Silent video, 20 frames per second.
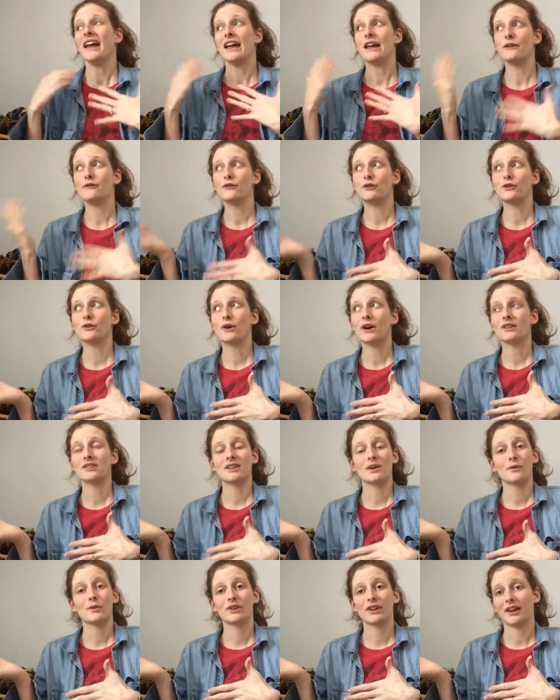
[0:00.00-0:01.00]
If you are
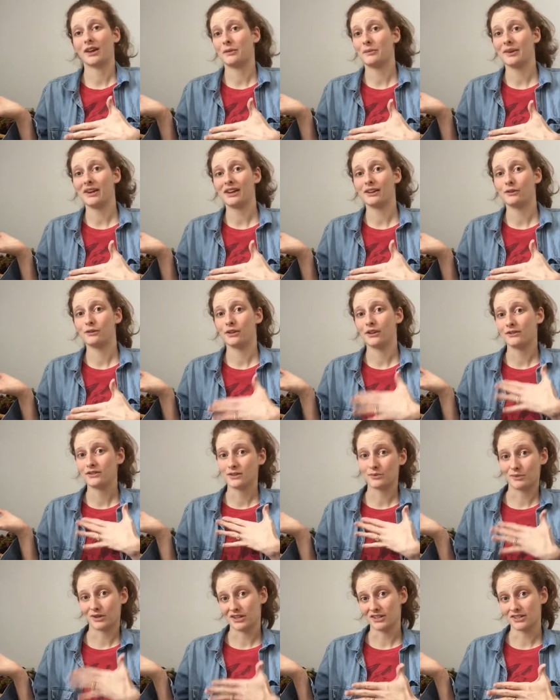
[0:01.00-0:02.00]
someone like me who lives
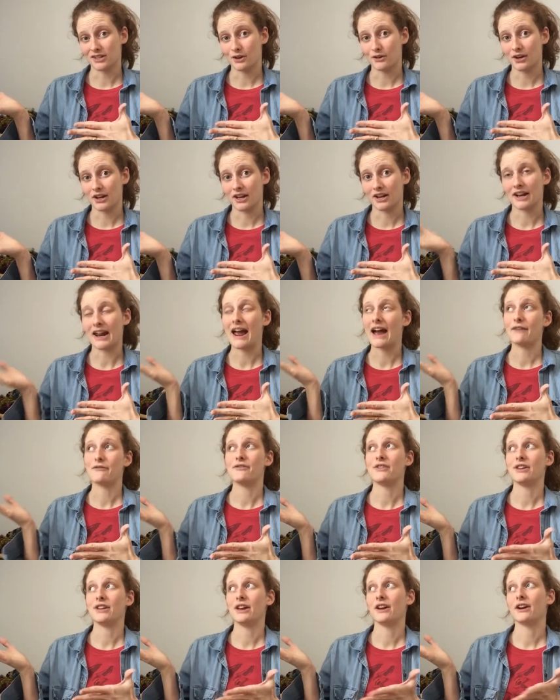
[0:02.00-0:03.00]
in Minnesota and
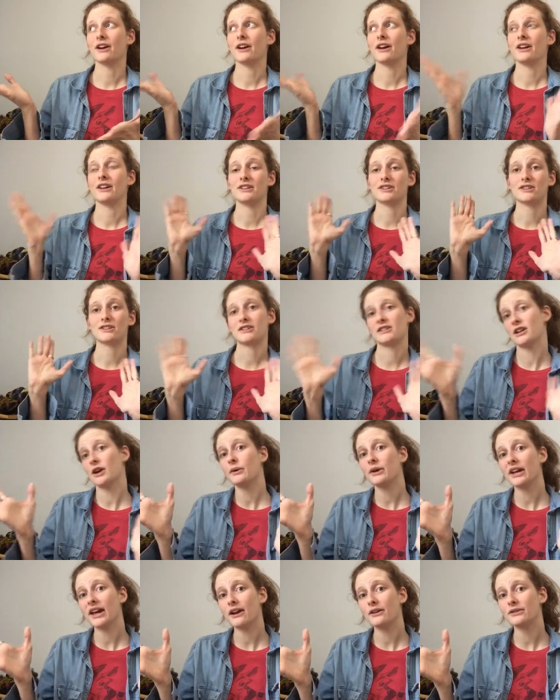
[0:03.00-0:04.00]
half the year it is
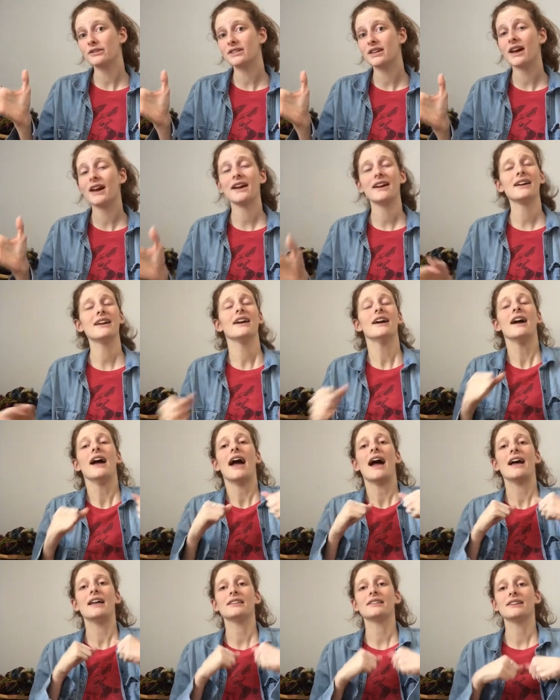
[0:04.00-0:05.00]
snowing outside,
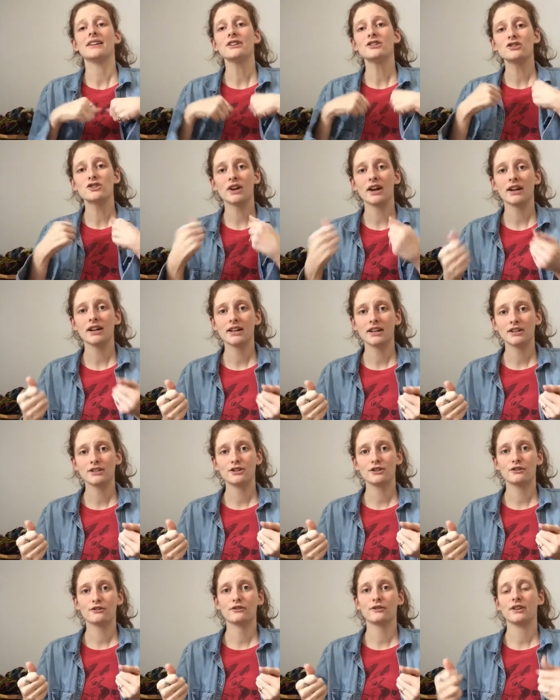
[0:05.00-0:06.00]
at least try to
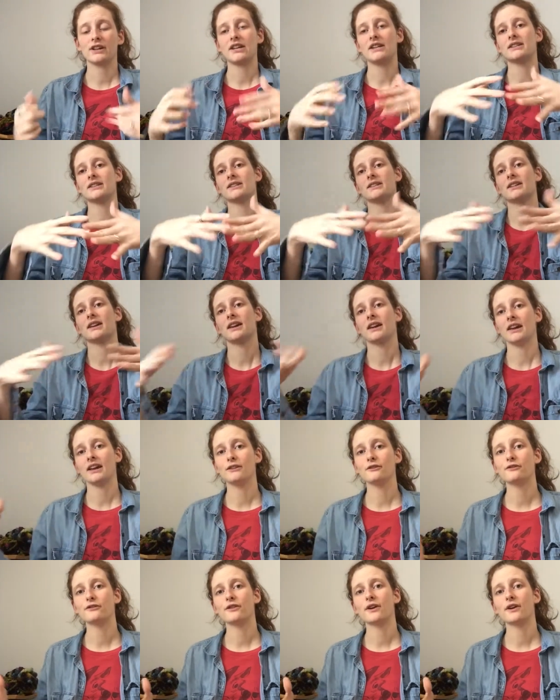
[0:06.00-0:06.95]
get your fleece in